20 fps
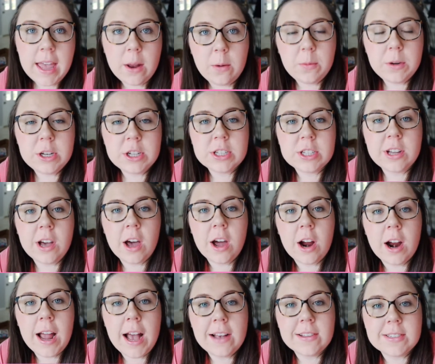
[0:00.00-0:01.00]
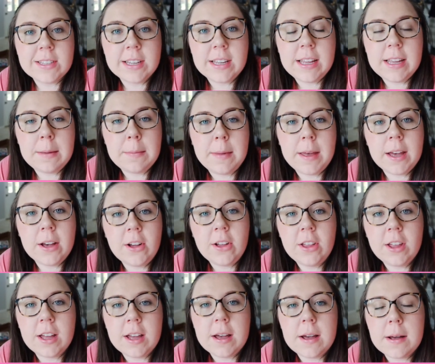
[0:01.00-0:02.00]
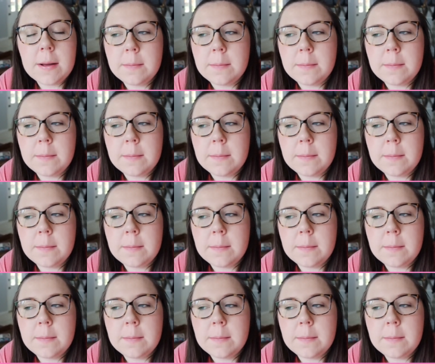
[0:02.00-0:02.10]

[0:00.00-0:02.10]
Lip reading: and we just got our housing email.